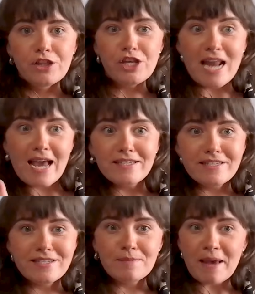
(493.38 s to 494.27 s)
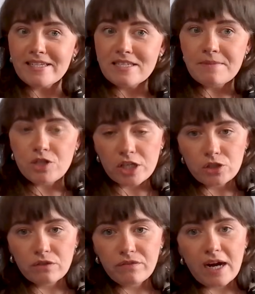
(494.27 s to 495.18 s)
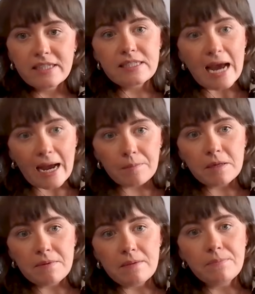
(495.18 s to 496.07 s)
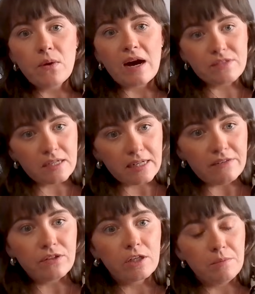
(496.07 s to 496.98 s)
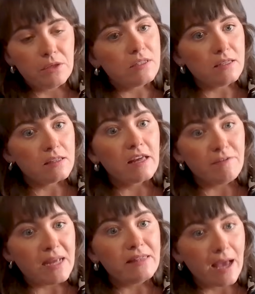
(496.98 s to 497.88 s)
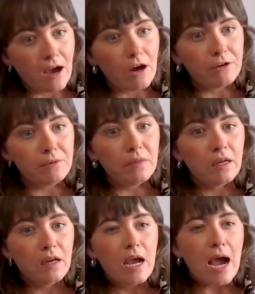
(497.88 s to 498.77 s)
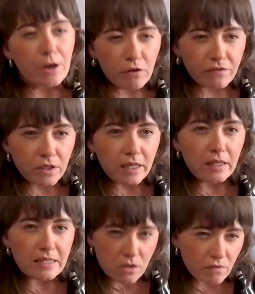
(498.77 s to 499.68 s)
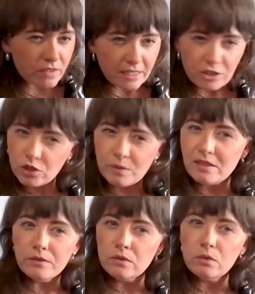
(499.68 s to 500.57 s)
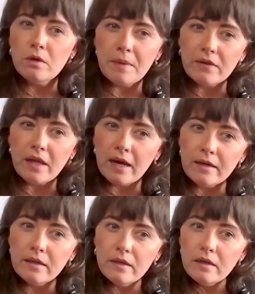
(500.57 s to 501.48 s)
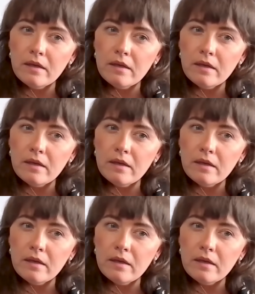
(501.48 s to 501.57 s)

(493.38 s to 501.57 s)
next space to be gentrified, and how many people have to leave the community that they've made their home. And often in these conversations, we don't talk about that.